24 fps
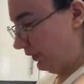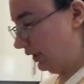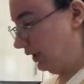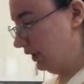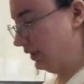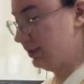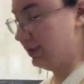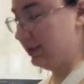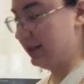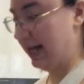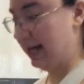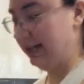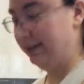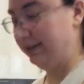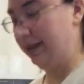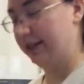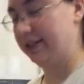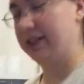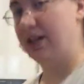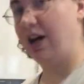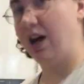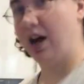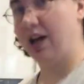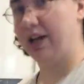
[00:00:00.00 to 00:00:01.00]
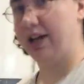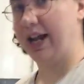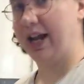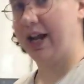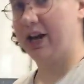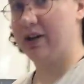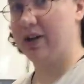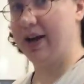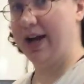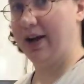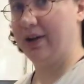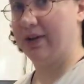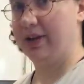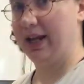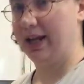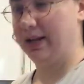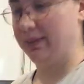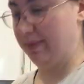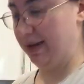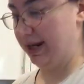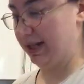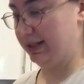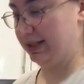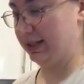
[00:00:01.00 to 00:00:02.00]
because that lets hot air out and
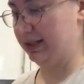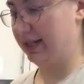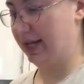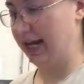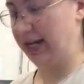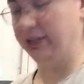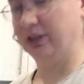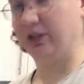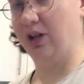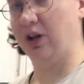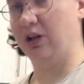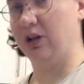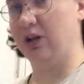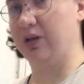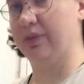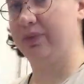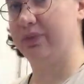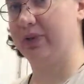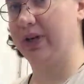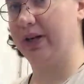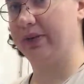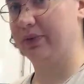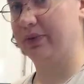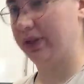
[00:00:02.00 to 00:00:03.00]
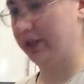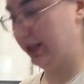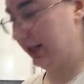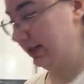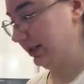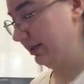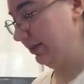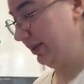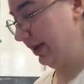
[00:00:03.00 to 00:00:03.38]
makes it take longer for everything to